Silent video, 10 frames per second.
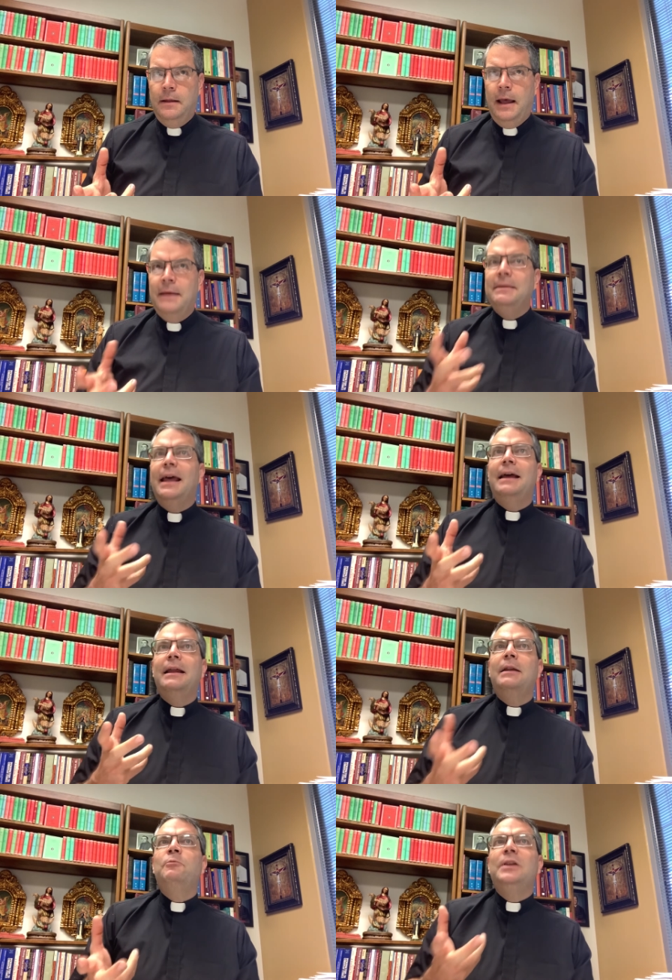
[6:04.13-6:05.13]
And
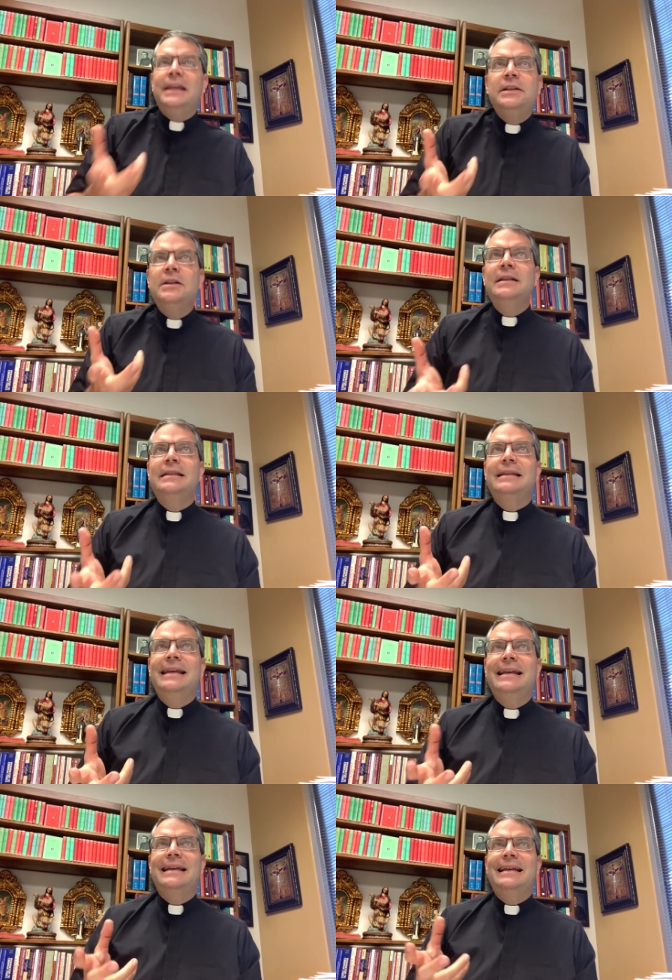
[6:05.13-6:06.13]
religion is
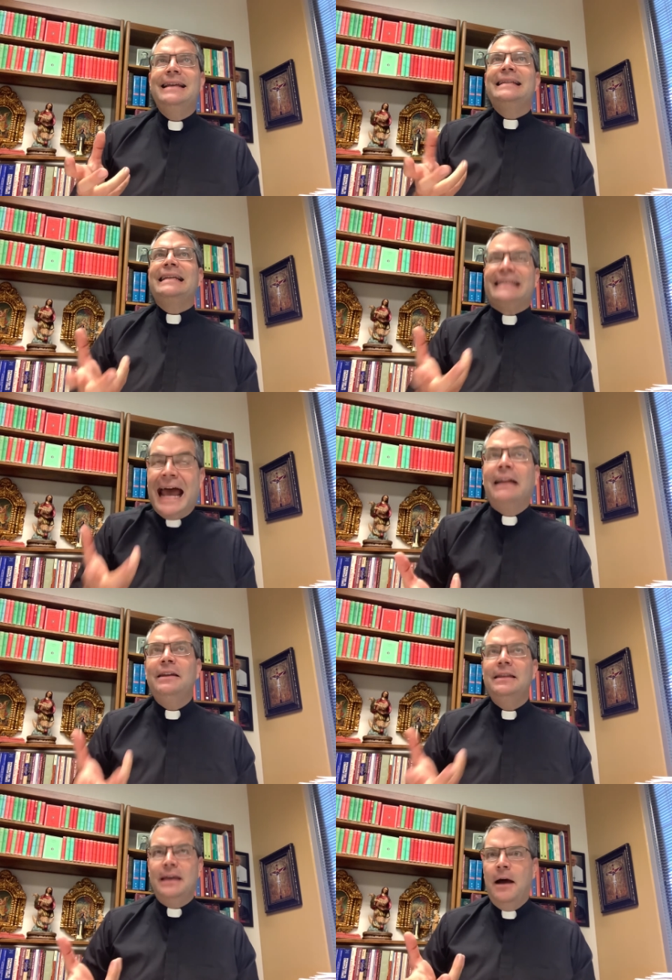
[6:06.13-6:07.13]

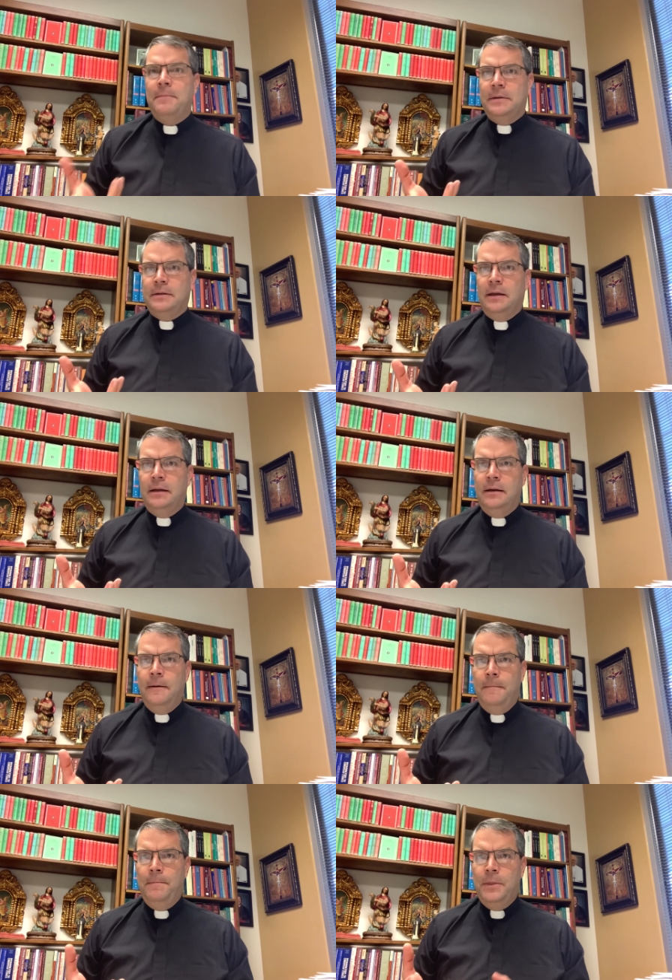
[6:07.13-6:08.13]
exactly the opposite.
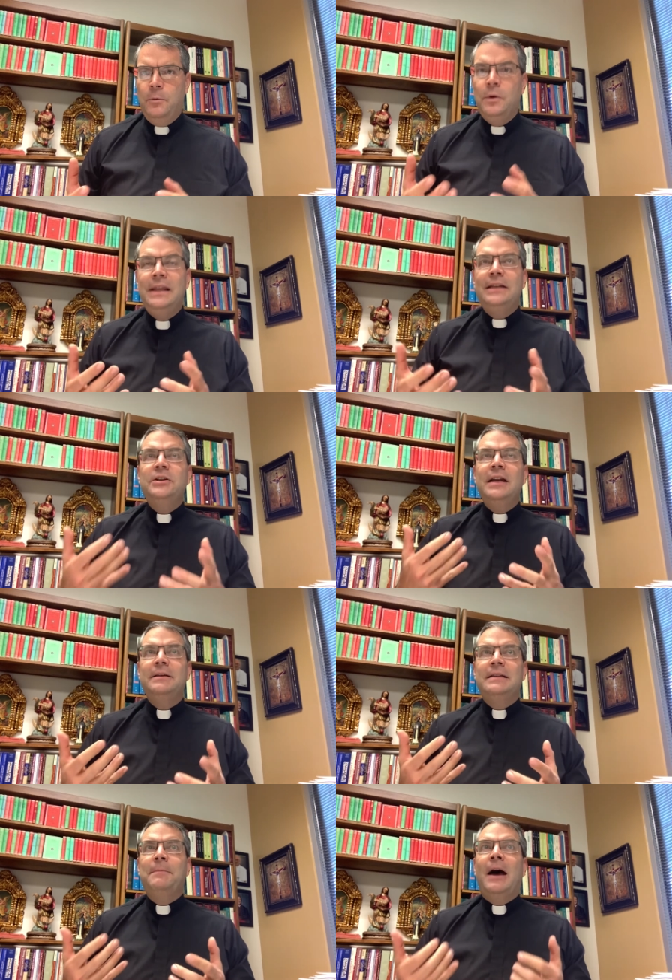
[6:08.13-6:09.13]
Religion
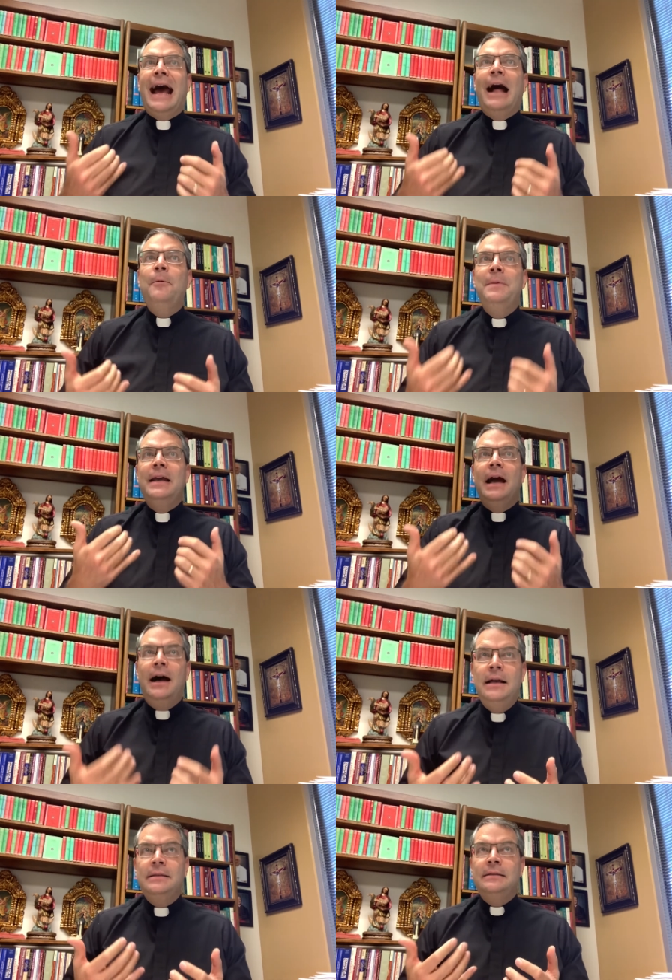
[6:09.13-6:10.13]
is about helping
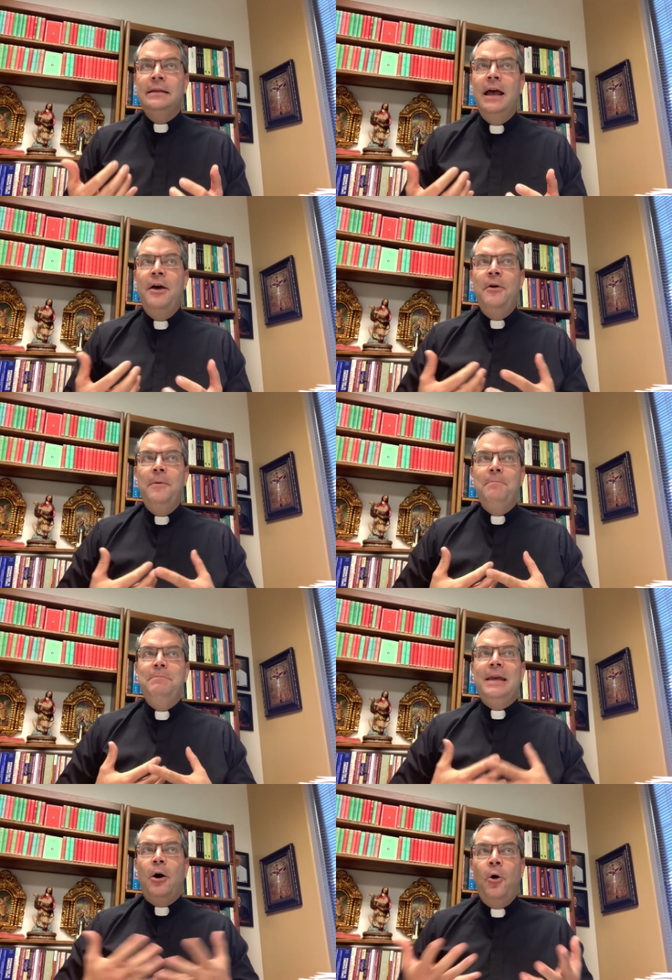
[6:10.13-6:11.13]
us
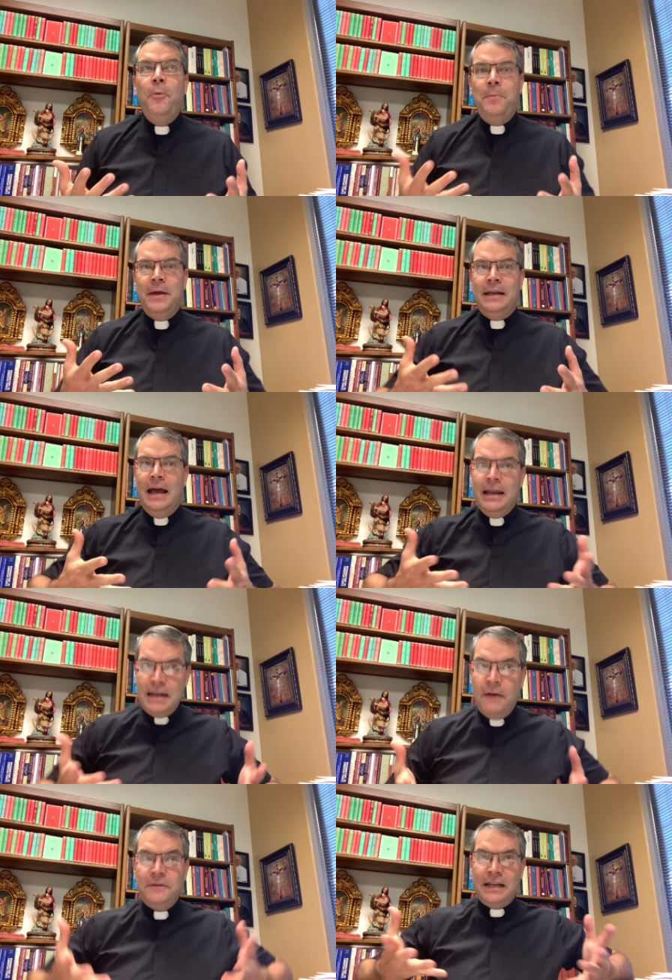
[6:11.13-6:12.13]
be open
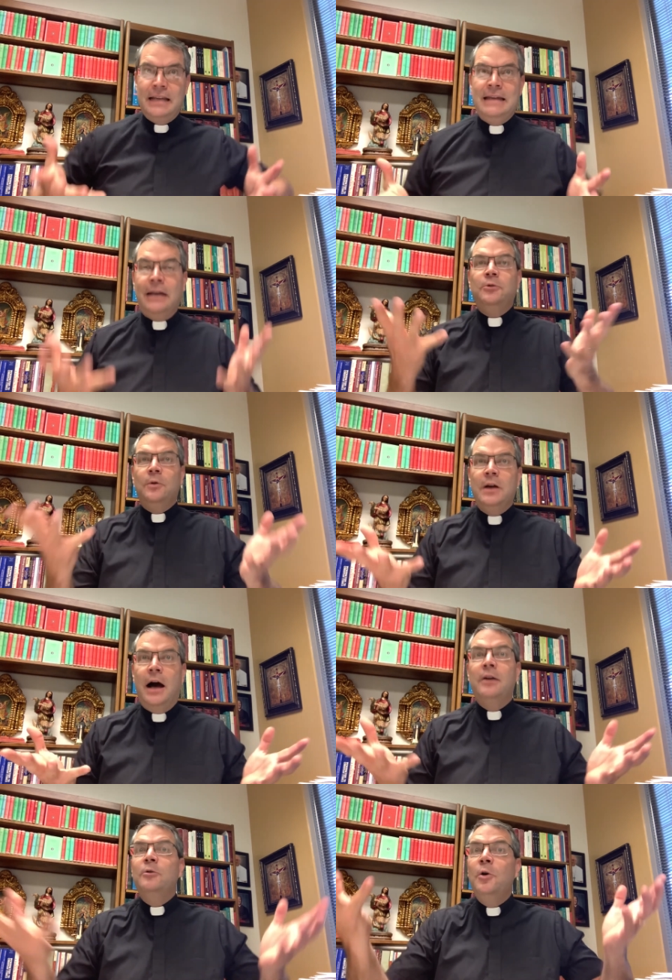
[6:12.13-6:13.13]
enough to connect to a
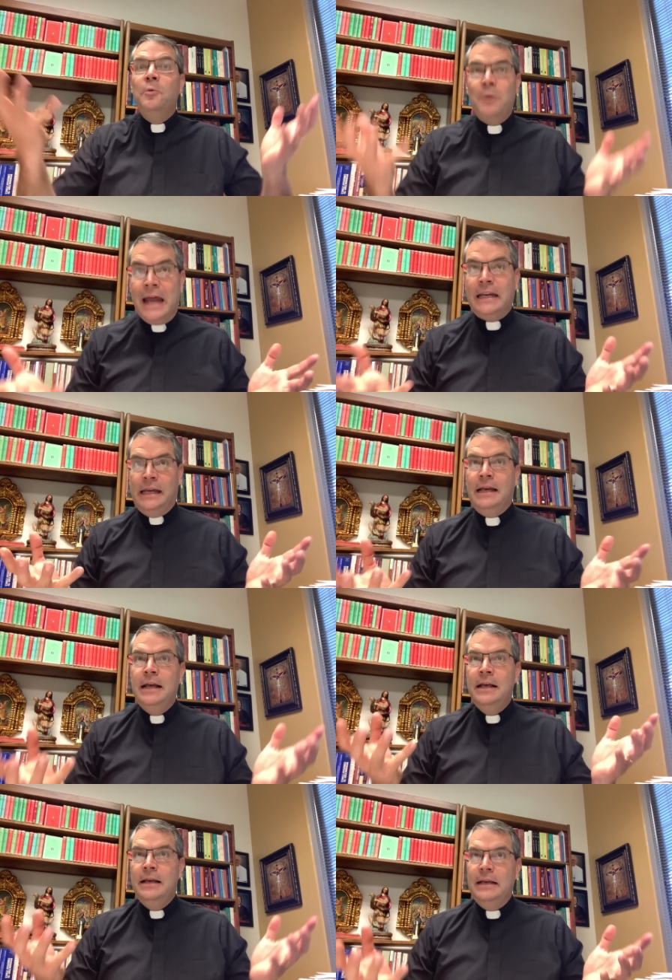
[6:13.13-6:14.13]
God who already
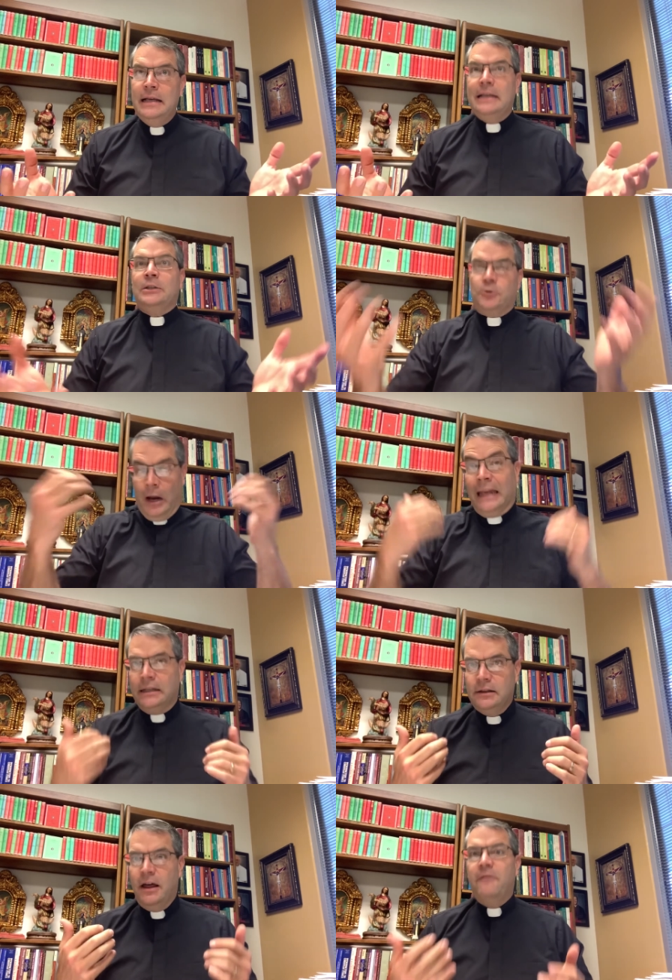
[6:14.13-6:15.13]
is trying
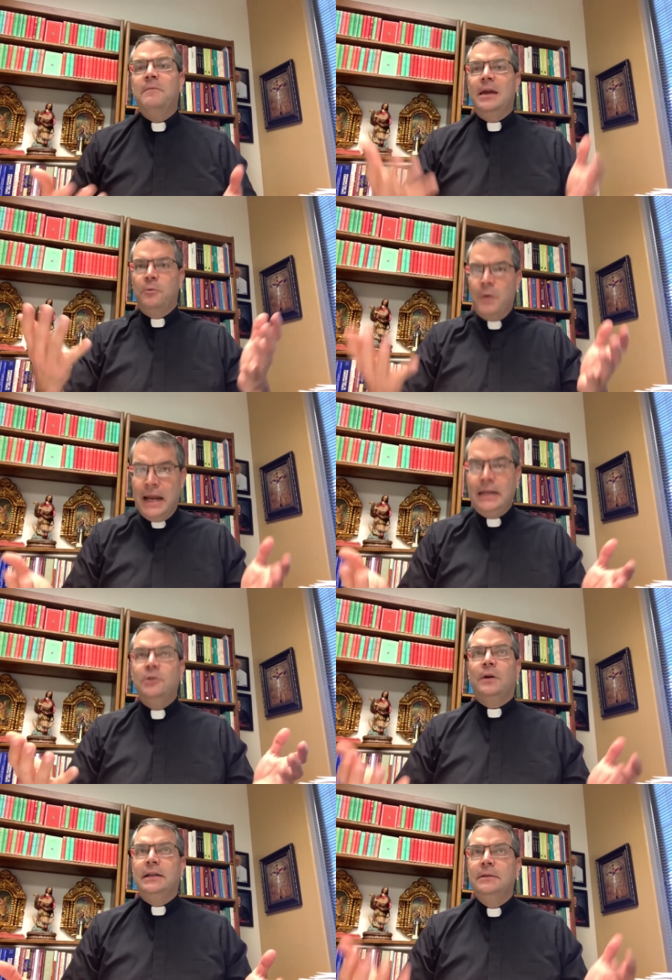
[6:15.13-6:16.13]
to love me, already
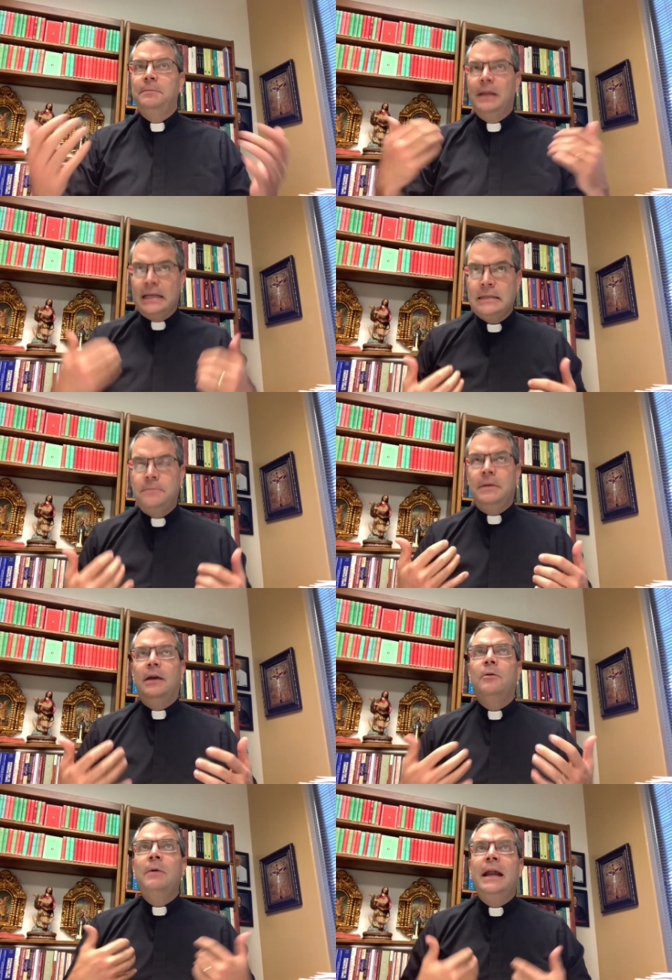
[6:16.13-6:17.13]
trying to bless me,
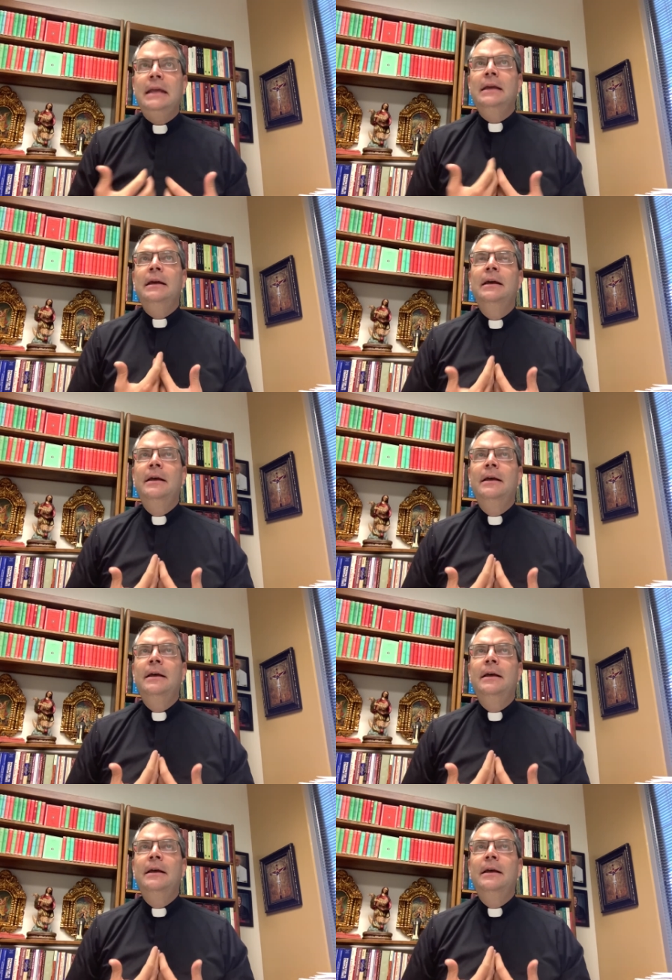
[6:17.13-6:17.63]
already